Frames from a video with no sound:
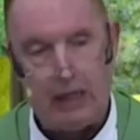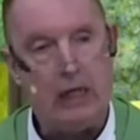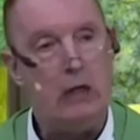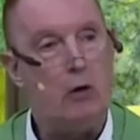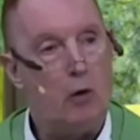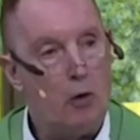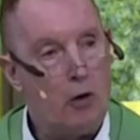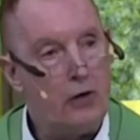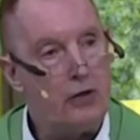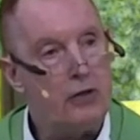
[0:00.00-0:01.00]
in
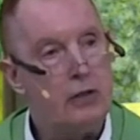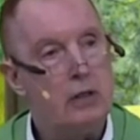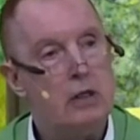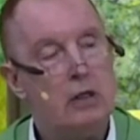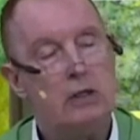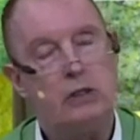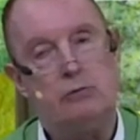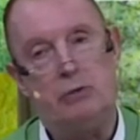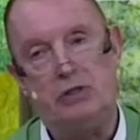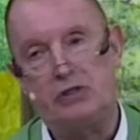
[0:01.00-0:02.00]
order to
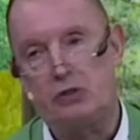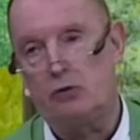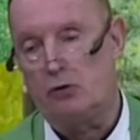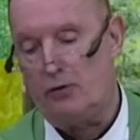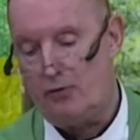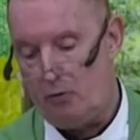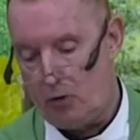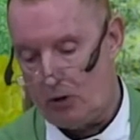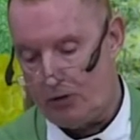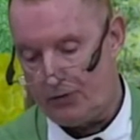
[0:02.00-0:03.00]
restore the
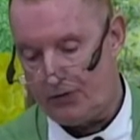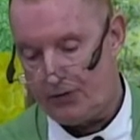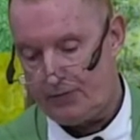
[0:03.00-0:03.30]
world.